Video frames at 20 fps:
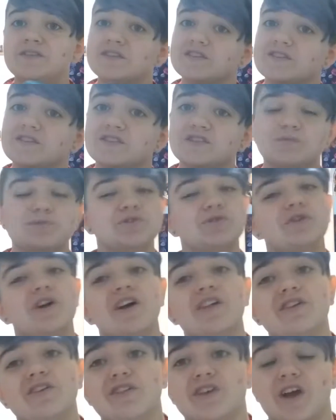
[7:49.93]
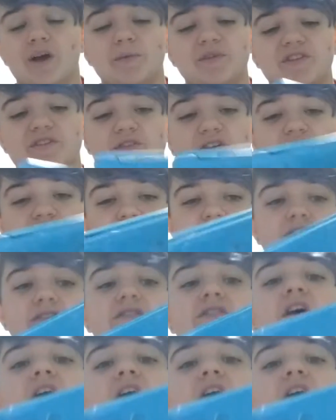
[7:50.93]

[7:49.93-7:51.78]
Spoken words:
This is the blue color. They come in different colors.